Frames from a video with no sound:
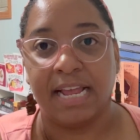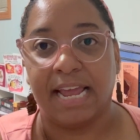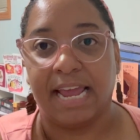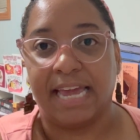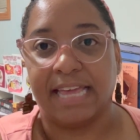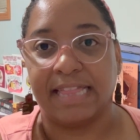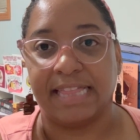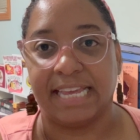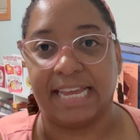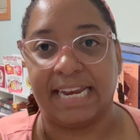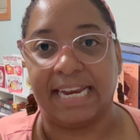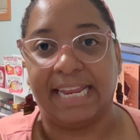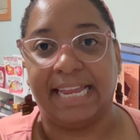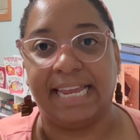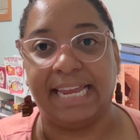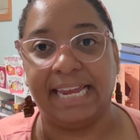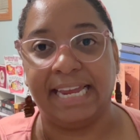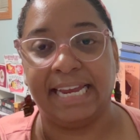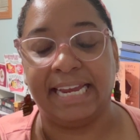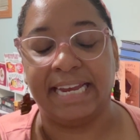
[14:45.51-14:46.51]
And then
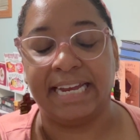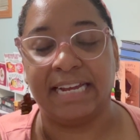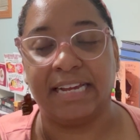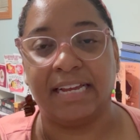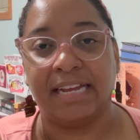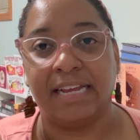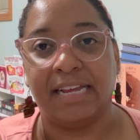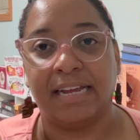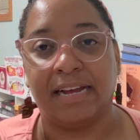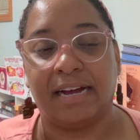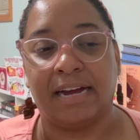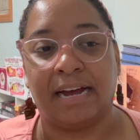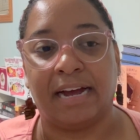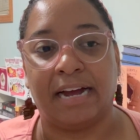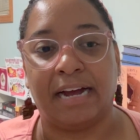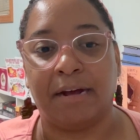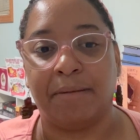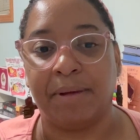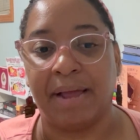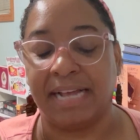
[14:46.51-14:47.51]
he
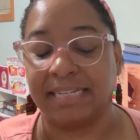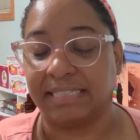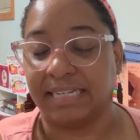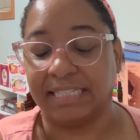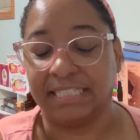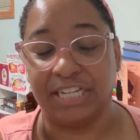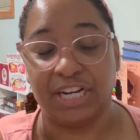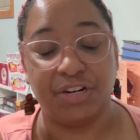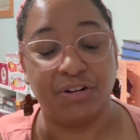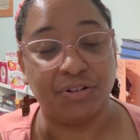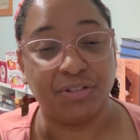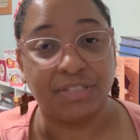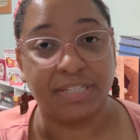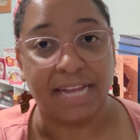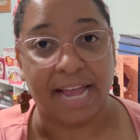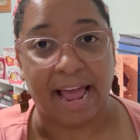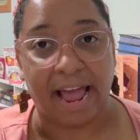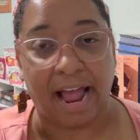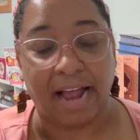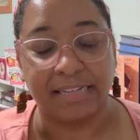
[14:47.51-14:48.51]
has continued
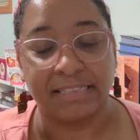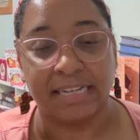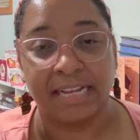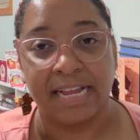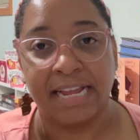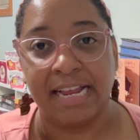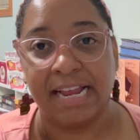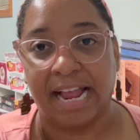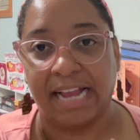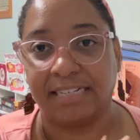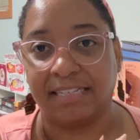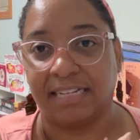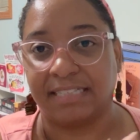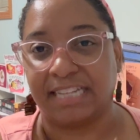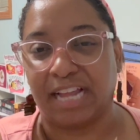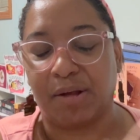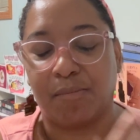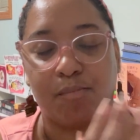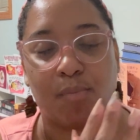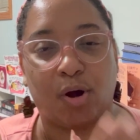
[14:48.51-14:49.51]
to act and does
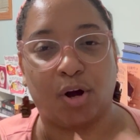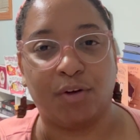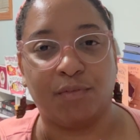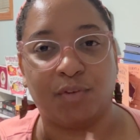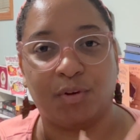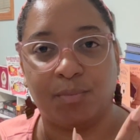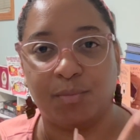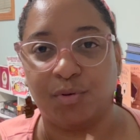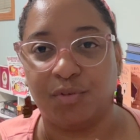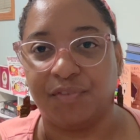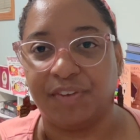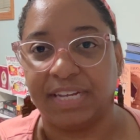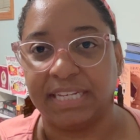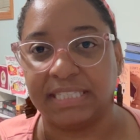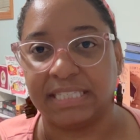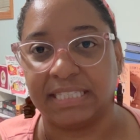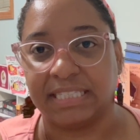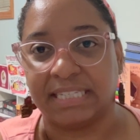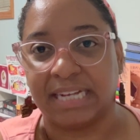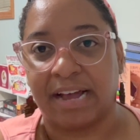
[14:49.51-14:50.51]
like Marvel movies
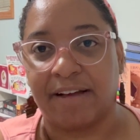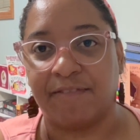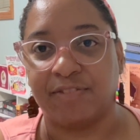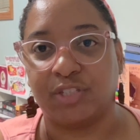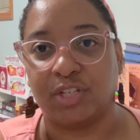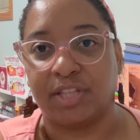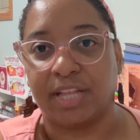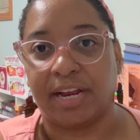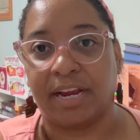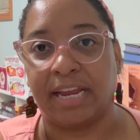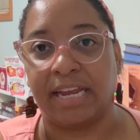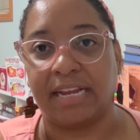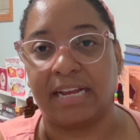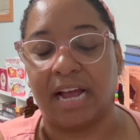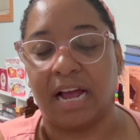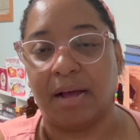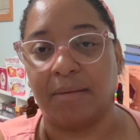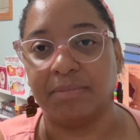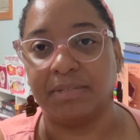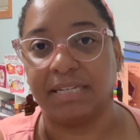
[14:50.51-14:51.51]
and stuff. So they
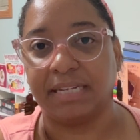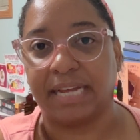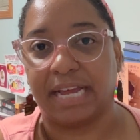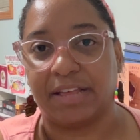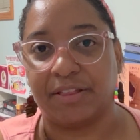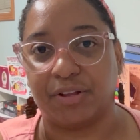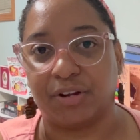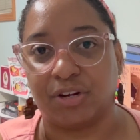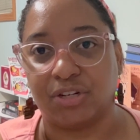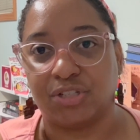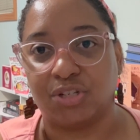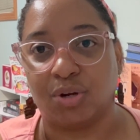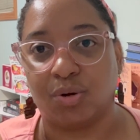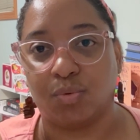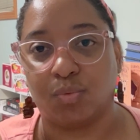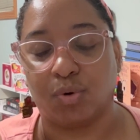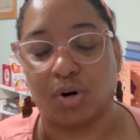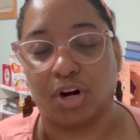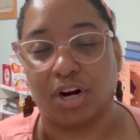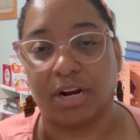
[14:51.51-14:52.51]
come together to
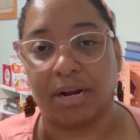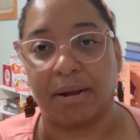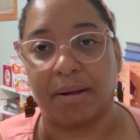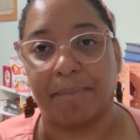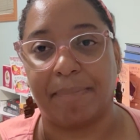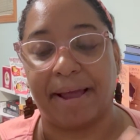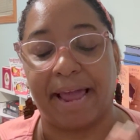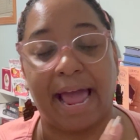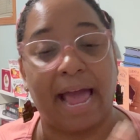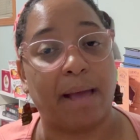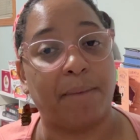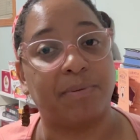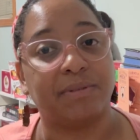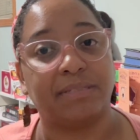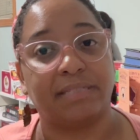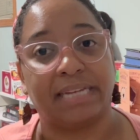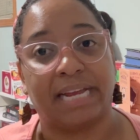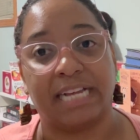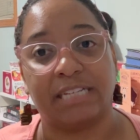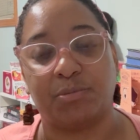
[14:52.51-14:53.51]
work by
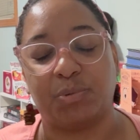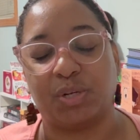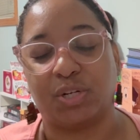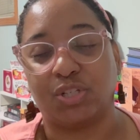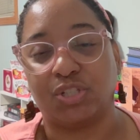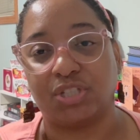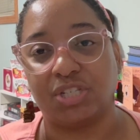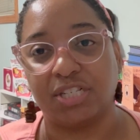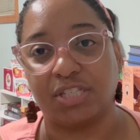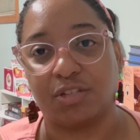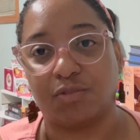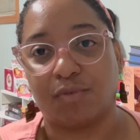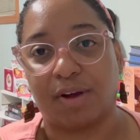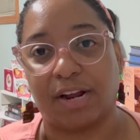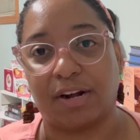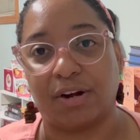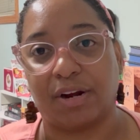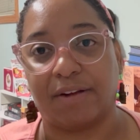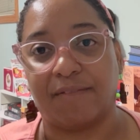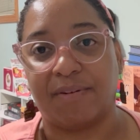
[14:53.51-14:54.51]
happenstance because she's the
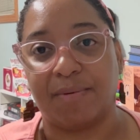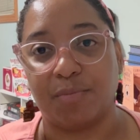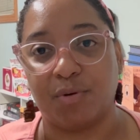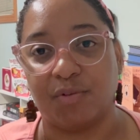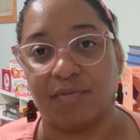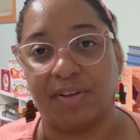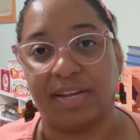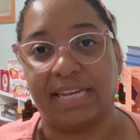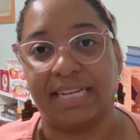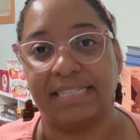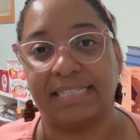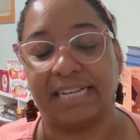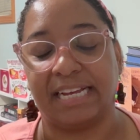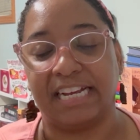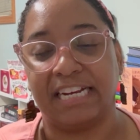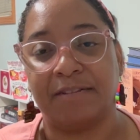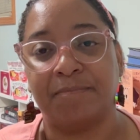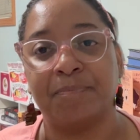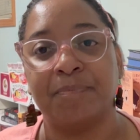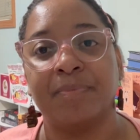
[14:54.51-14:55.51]
writer of a movie he's
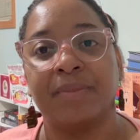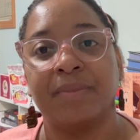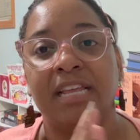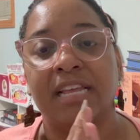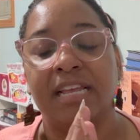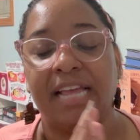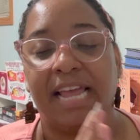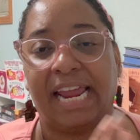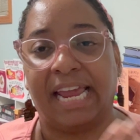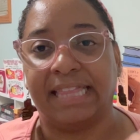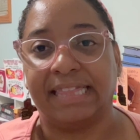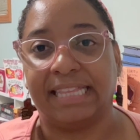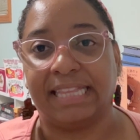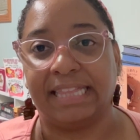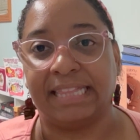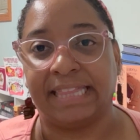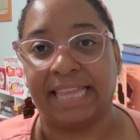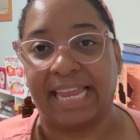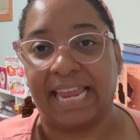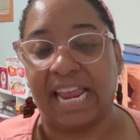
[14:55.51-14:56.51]
in,
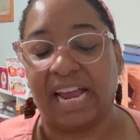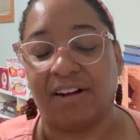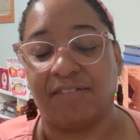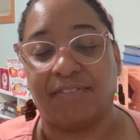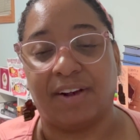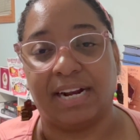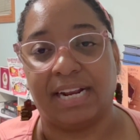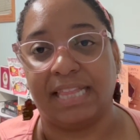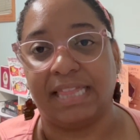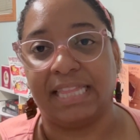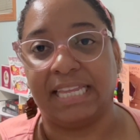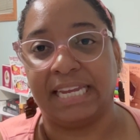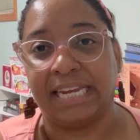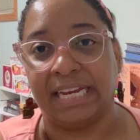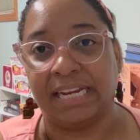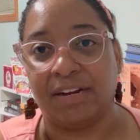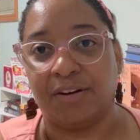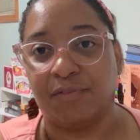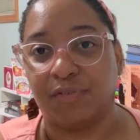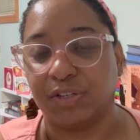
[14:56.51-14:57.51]
and they can't find a
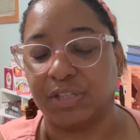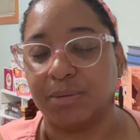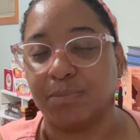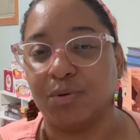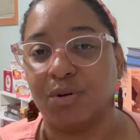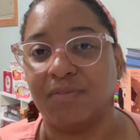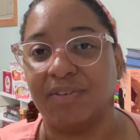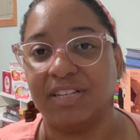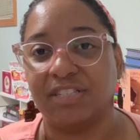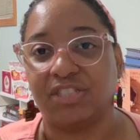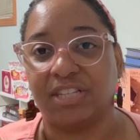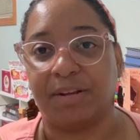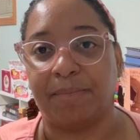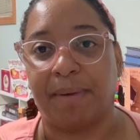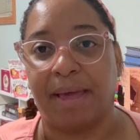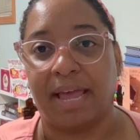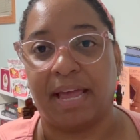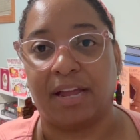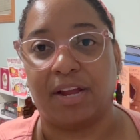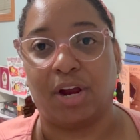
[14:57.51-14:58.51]
lead for the movie, so they
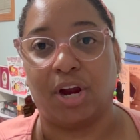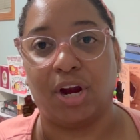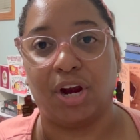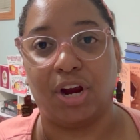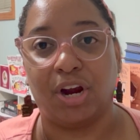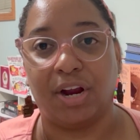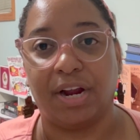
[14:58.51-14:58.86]
pick her.